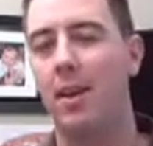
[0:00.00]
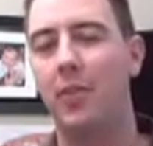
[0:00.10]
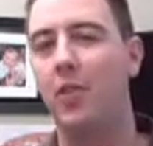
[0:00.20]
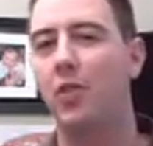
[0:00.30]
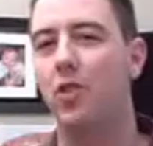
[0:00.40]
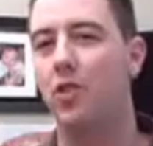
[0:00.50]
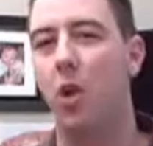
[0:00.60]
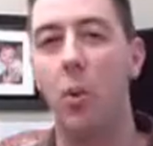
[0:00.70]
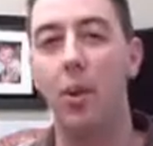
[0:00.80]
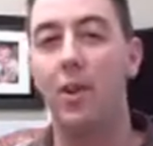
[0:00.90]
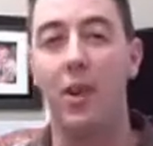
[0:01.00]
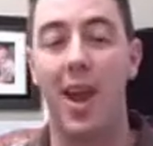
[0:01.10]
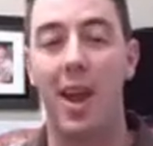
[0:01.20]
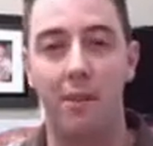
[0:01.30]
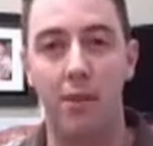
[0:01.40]
And not that there's no
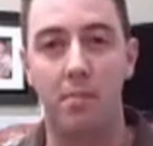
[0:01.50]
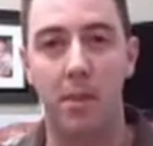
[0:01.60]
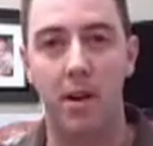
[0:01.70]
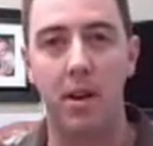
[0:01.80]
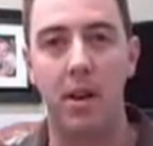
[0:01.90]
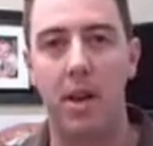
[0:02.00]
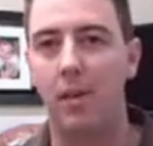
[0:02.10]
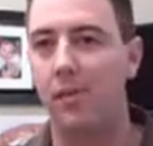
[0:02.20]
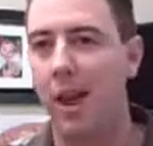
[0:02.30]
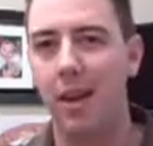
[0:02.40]
reason ever, but